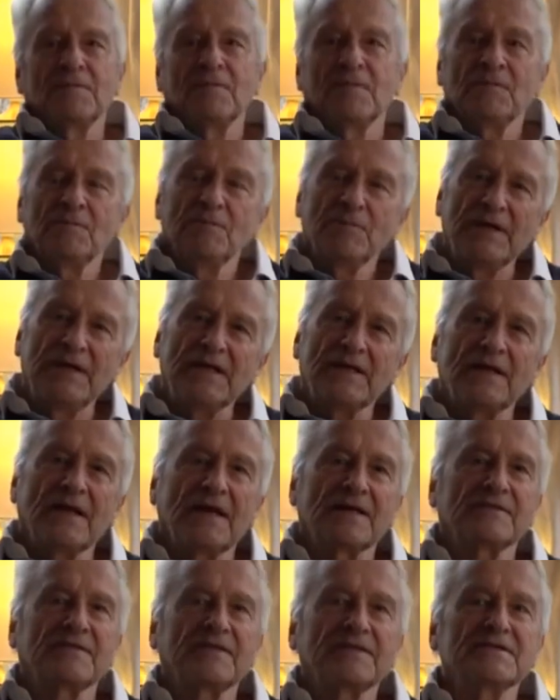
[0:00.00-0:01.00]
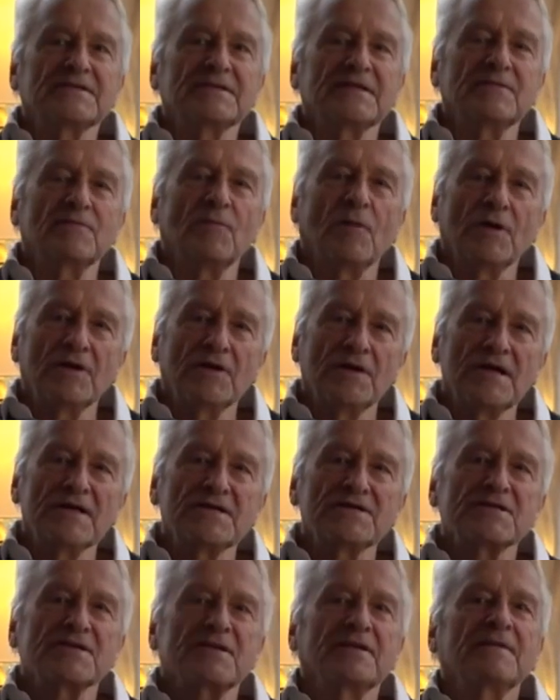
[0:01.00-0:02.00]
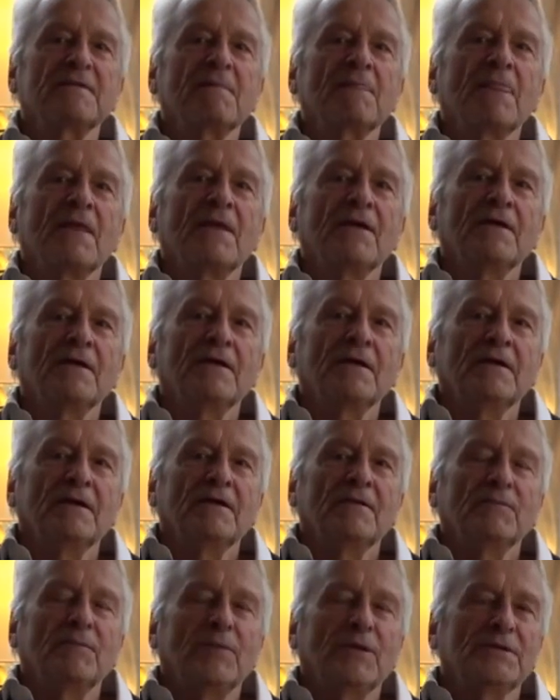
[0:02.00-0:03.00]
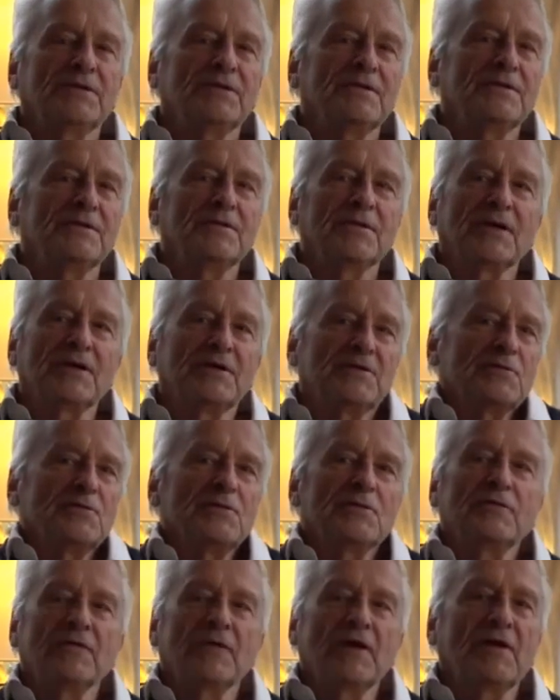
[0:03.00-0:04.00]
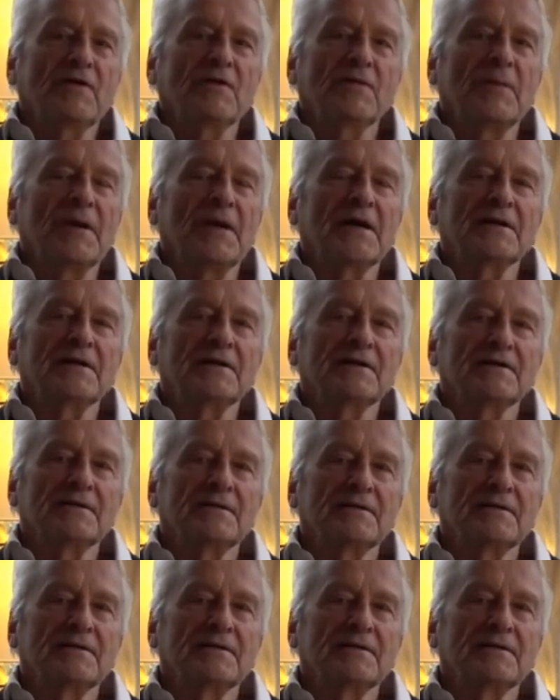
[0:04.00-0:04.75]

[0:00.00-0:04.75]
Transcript: meet like this in oneness, but you can do it without a partner.